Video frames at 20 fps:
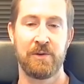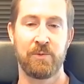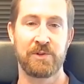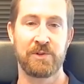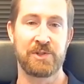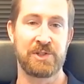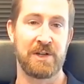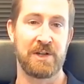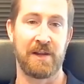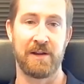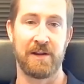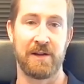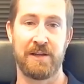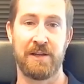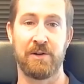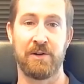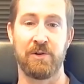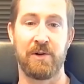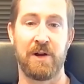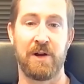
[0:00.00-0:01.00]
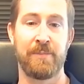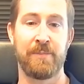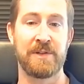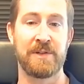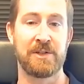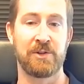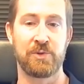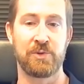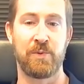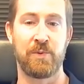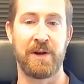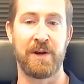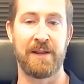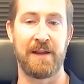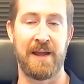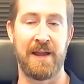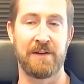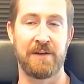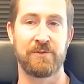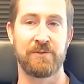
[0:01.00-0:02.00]
we're still at, up until
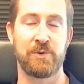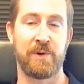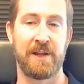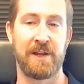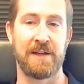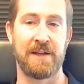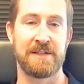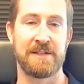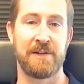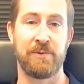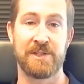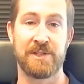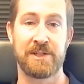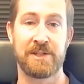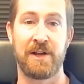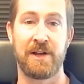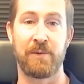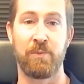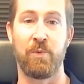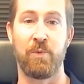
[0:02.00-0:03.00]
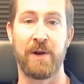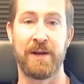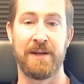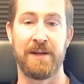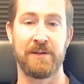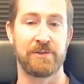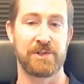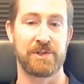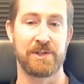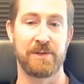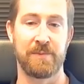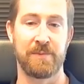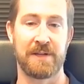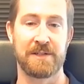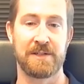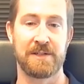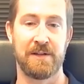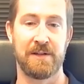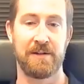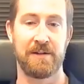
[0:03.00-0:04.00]
end of 2018, we still have one dealership.
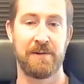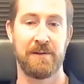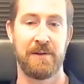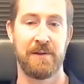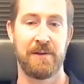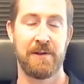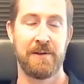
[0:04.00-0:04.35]
That's it.